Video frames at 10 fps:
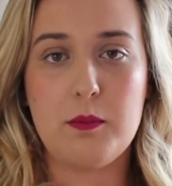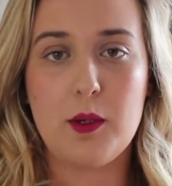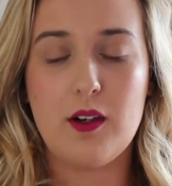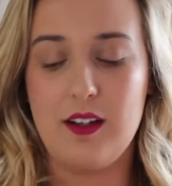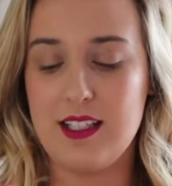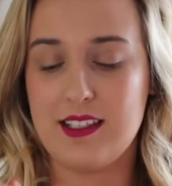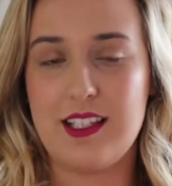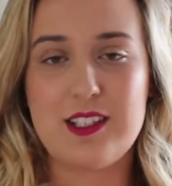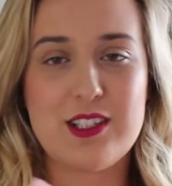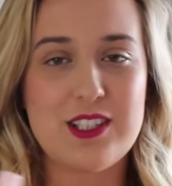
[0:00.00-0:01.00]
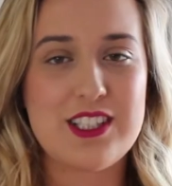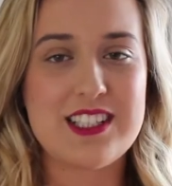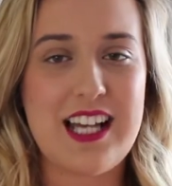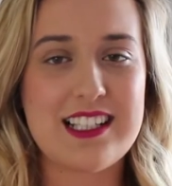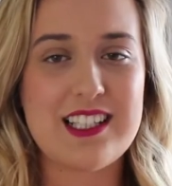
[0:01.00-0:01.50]
But isn't that just such a
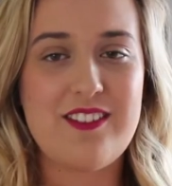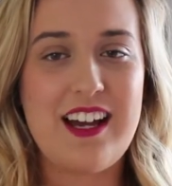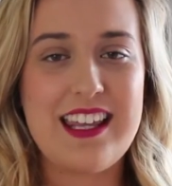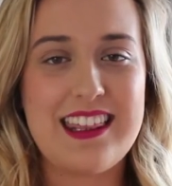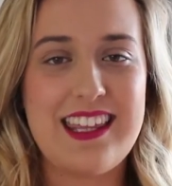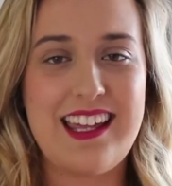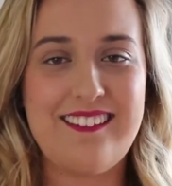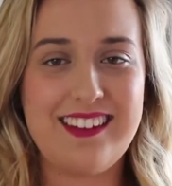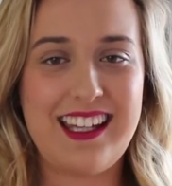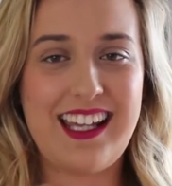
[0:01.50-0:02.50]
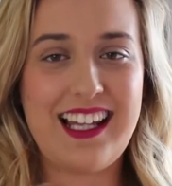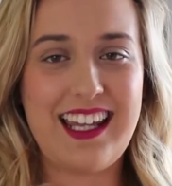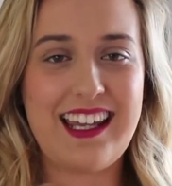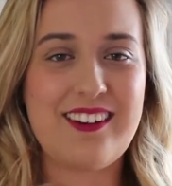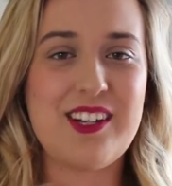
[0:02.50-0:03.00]
satisfying thing when they
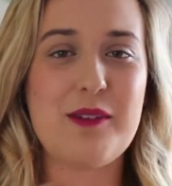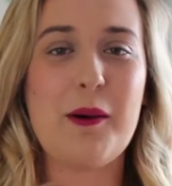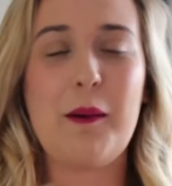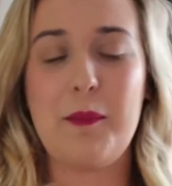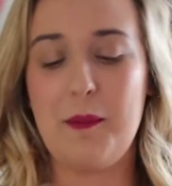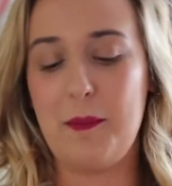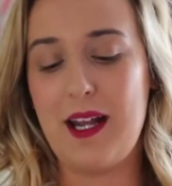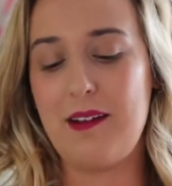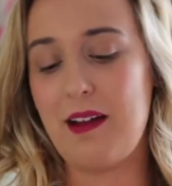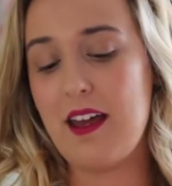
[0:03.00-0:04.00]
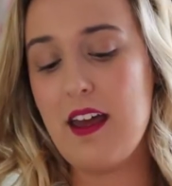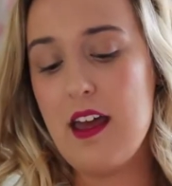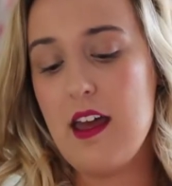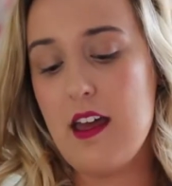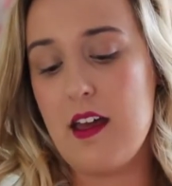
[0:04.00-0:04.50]
click when you pop them? But anyway,
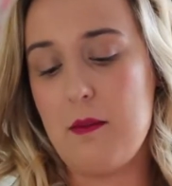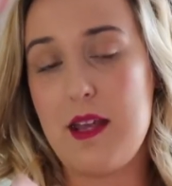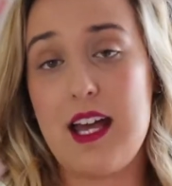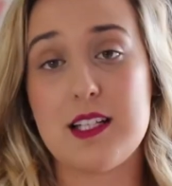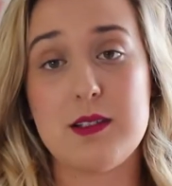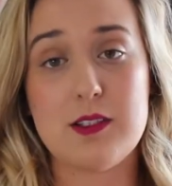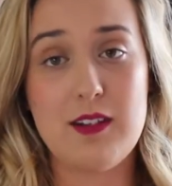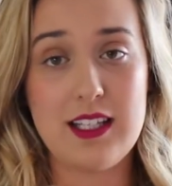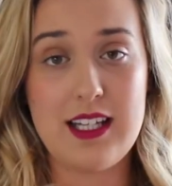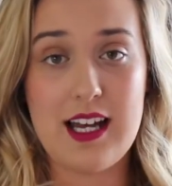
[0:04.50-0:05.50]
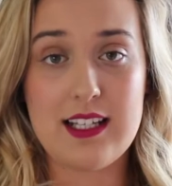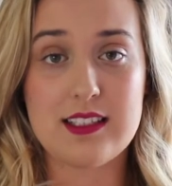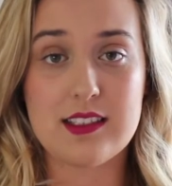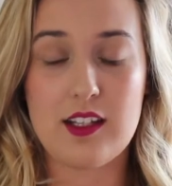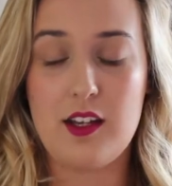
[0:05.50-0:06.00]
yeah, so it's a really
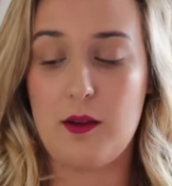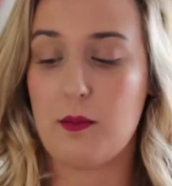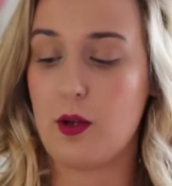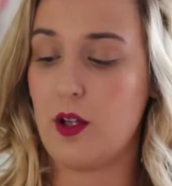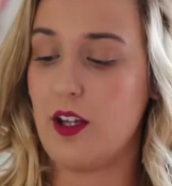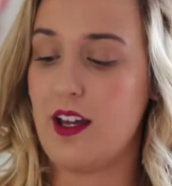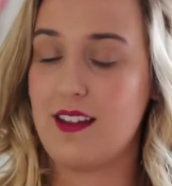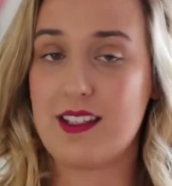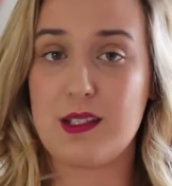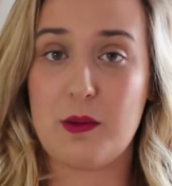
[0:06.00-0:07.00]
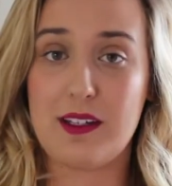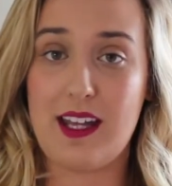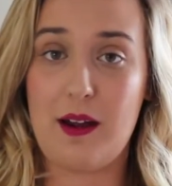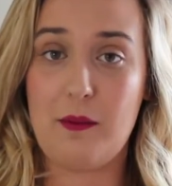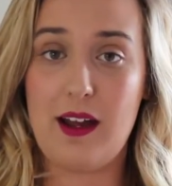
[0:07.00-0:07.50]
nice colour, and this is the one
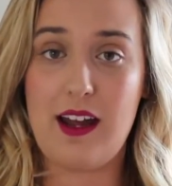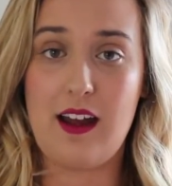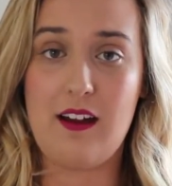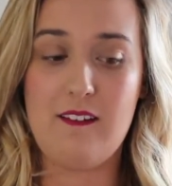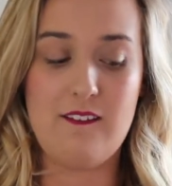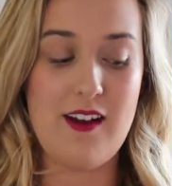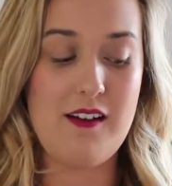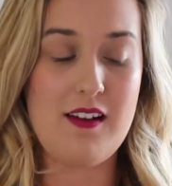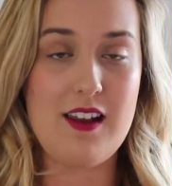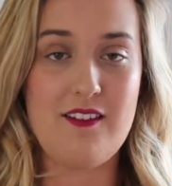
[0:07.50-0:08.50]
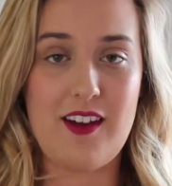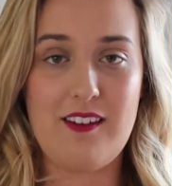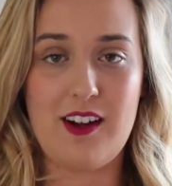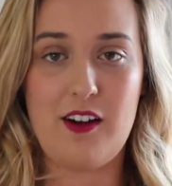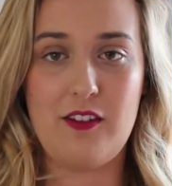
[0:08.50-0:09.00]
that I wear very,
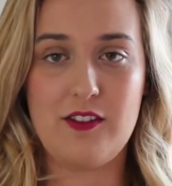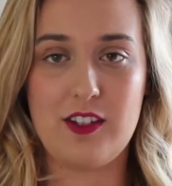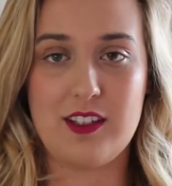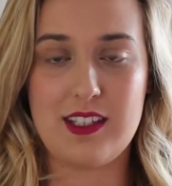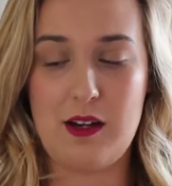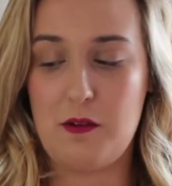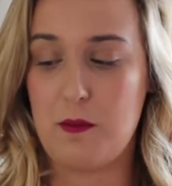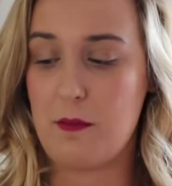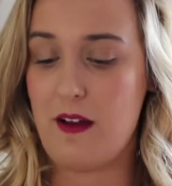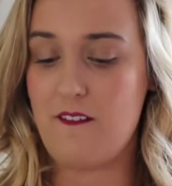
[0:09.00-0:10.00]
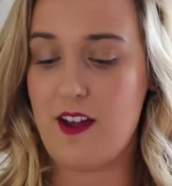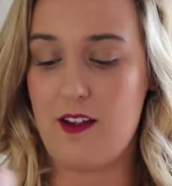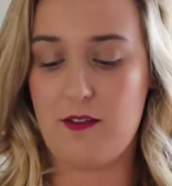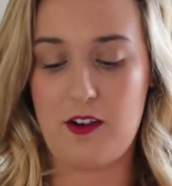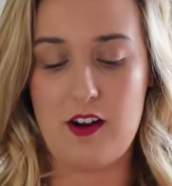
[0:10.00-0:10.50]
very often, so that would be my
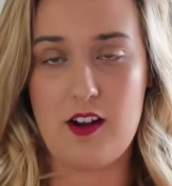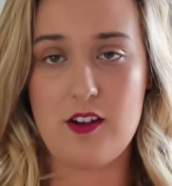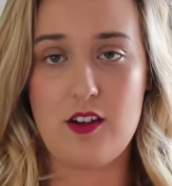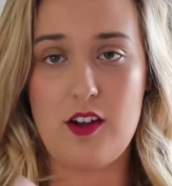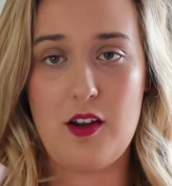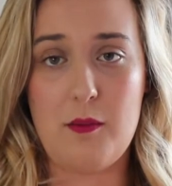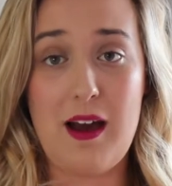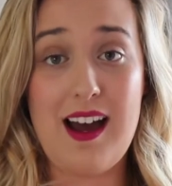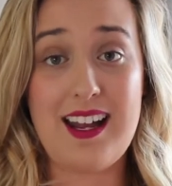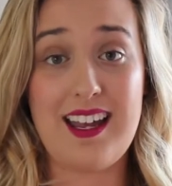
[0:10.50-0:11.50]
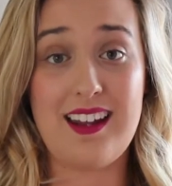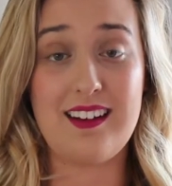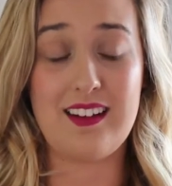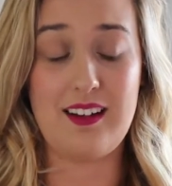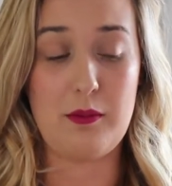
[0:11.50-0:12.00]
favourite
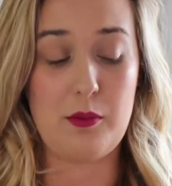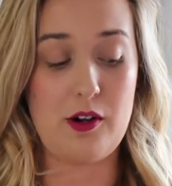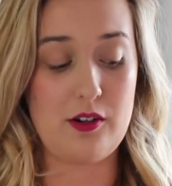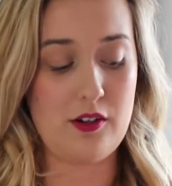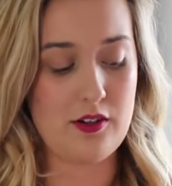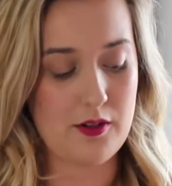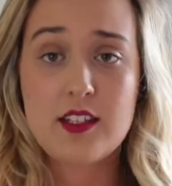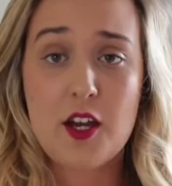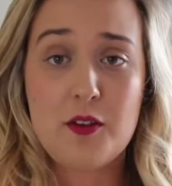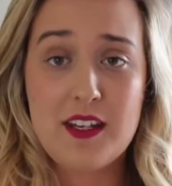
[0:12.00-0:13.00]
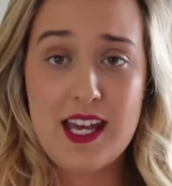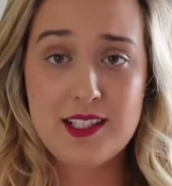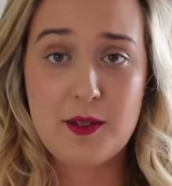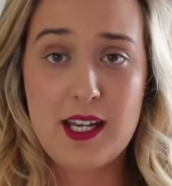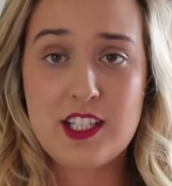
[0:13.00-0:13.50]
high-end lip product. So the
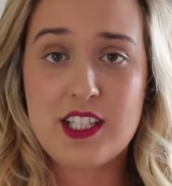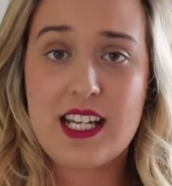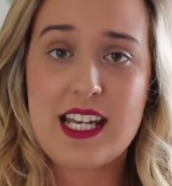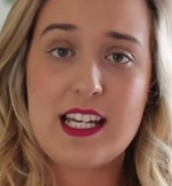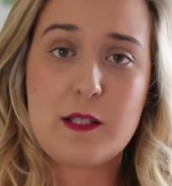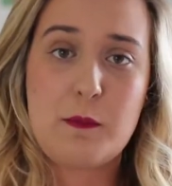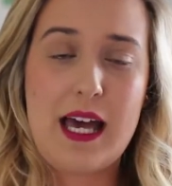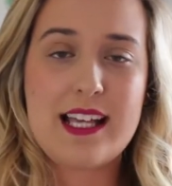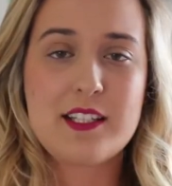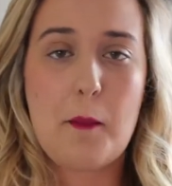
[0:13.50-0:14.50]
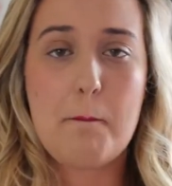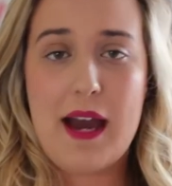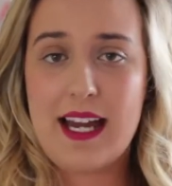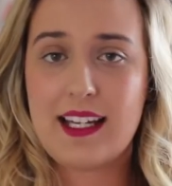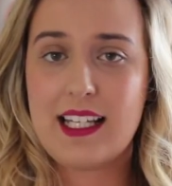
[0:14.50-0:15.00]
next question is best
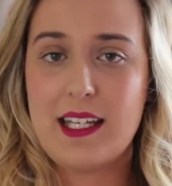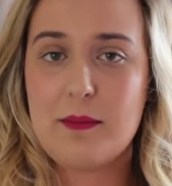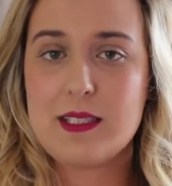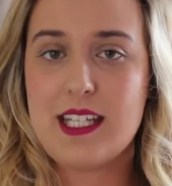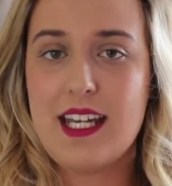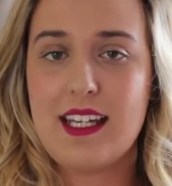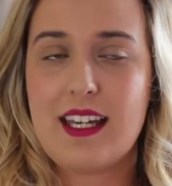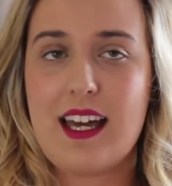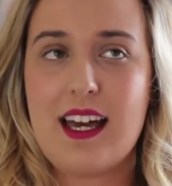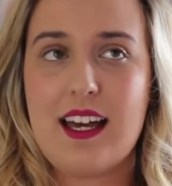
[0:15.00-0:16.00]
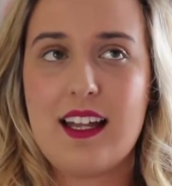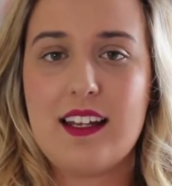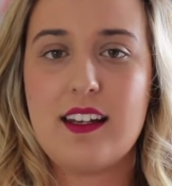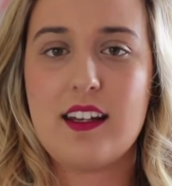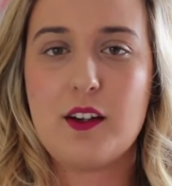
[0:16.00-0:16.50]
MAC lipstick,
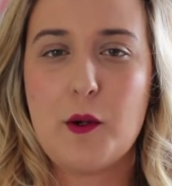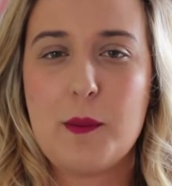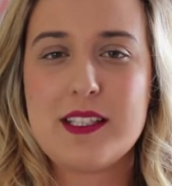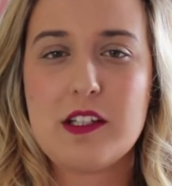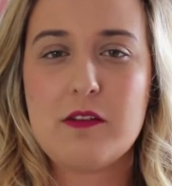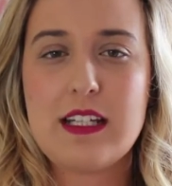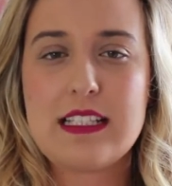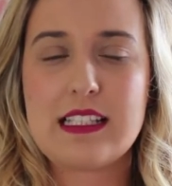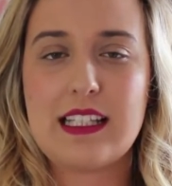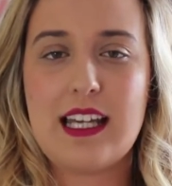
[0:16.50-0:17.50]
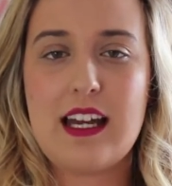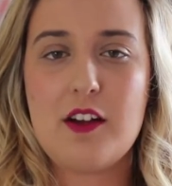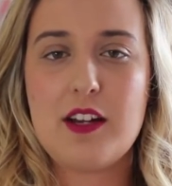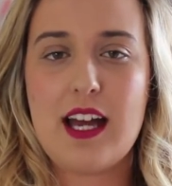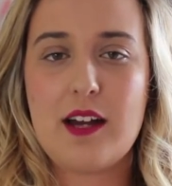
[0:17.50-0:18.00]
and up until recently
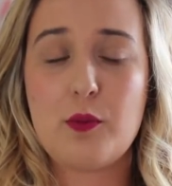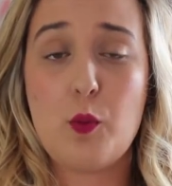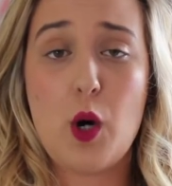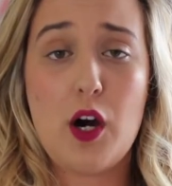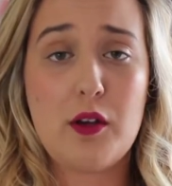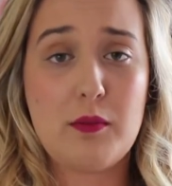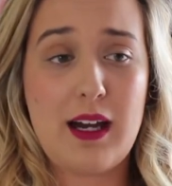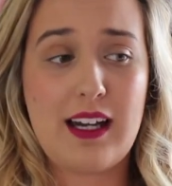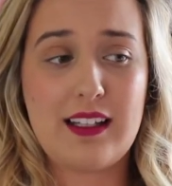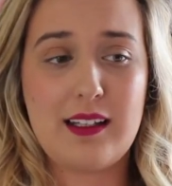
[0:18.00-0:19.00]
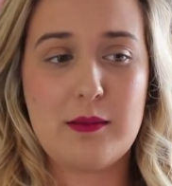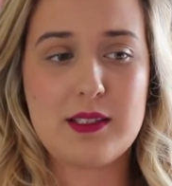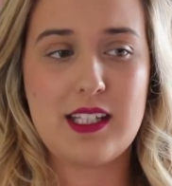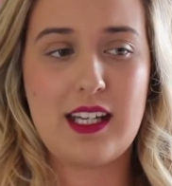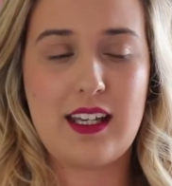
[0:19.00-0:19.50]
I only had one MAC
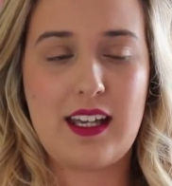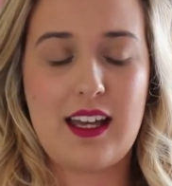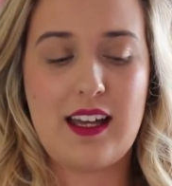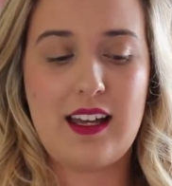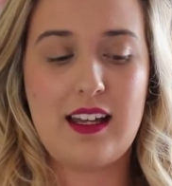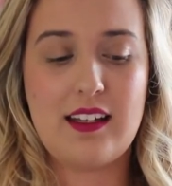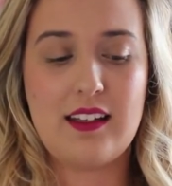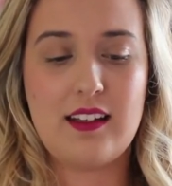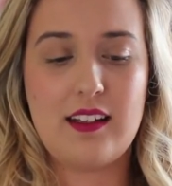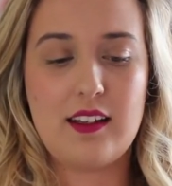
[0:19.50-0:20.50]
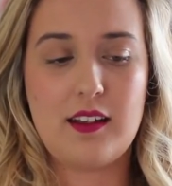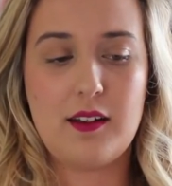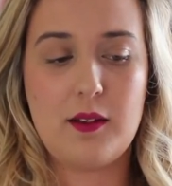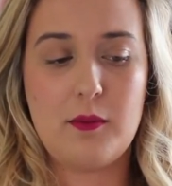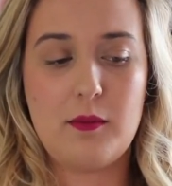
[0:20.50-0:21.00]
lipstick, and
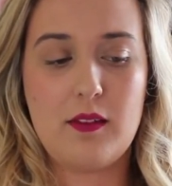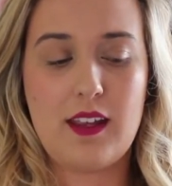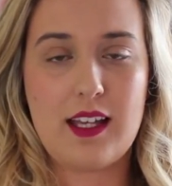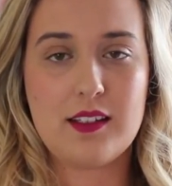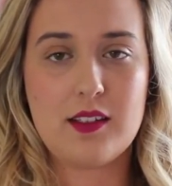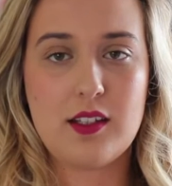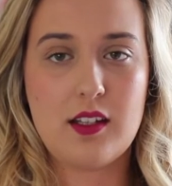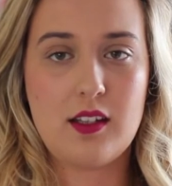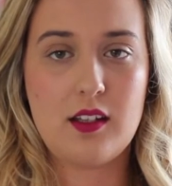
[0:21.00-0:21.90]
that's